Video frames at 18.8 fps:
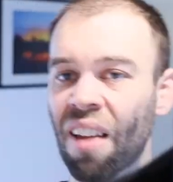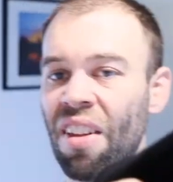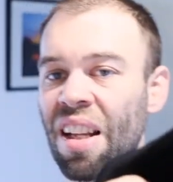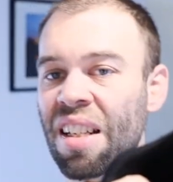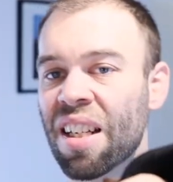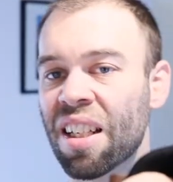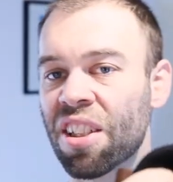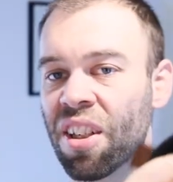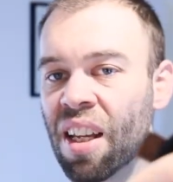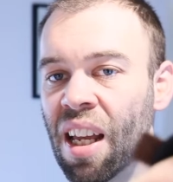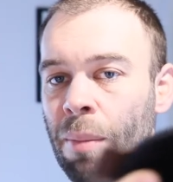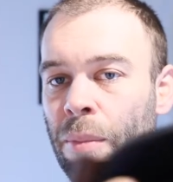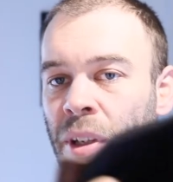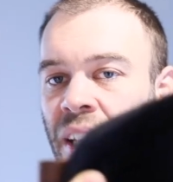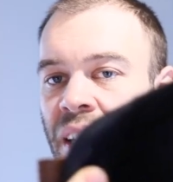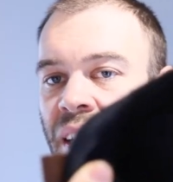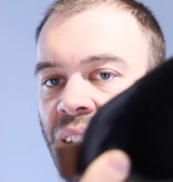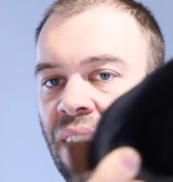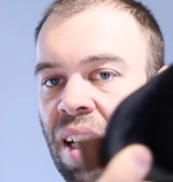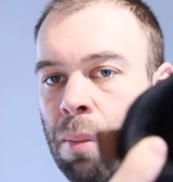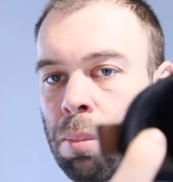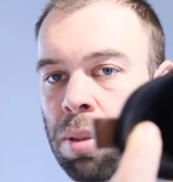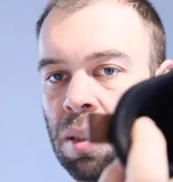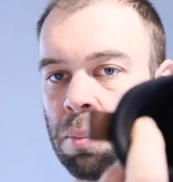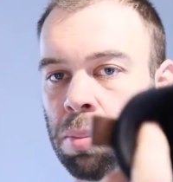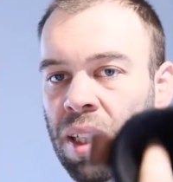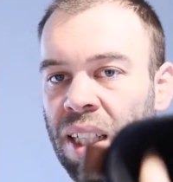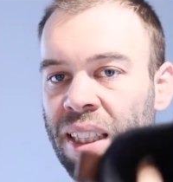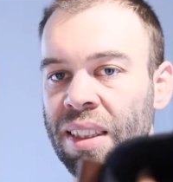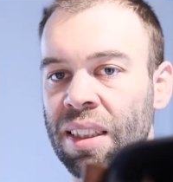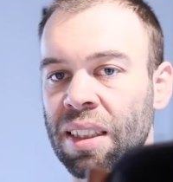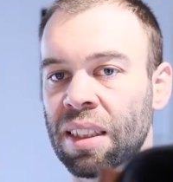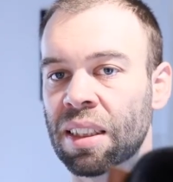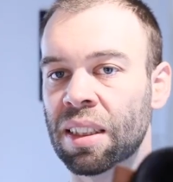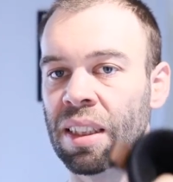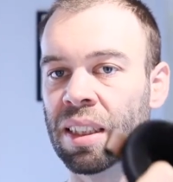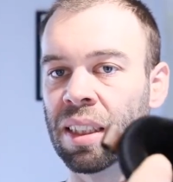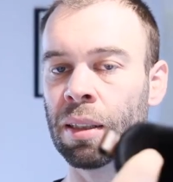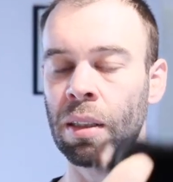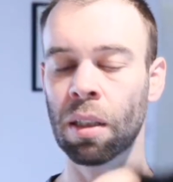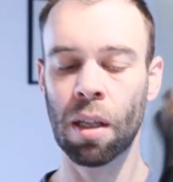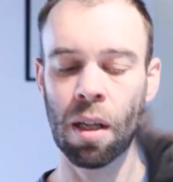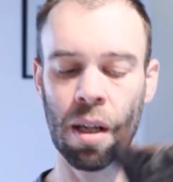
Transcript: And that's actually happening in a couple of places here.